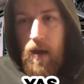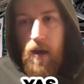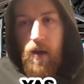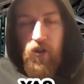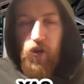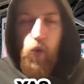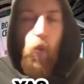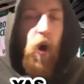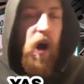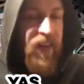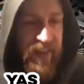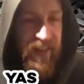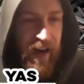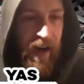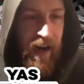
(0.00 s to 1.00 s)
you
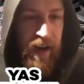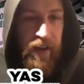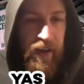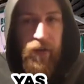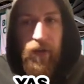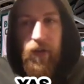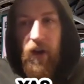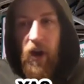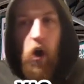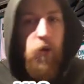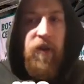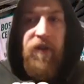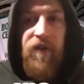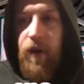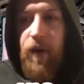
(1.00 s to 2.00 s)
won, guys. I hope
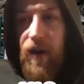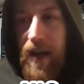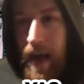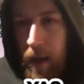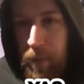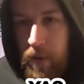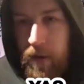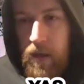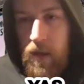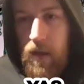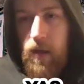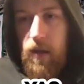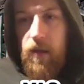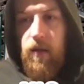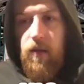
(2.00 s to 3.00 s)
you're very happy.
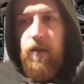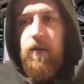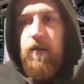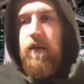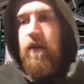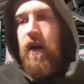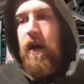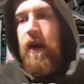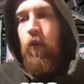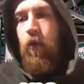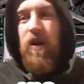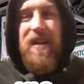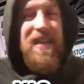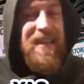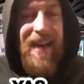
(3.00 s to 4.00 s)
What
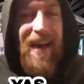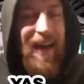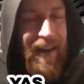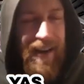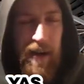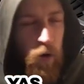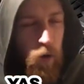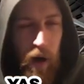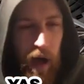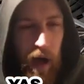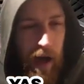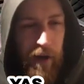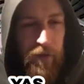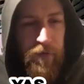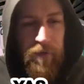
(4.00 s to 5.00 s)
a sad little
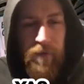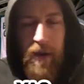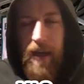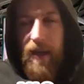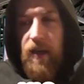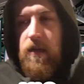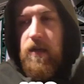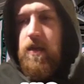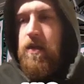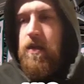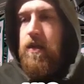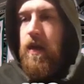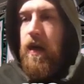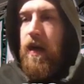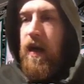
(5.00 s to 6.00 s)
life, Lakers.
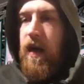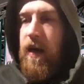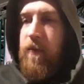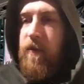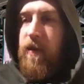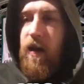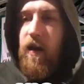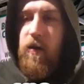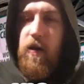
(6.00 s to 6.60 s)
You know,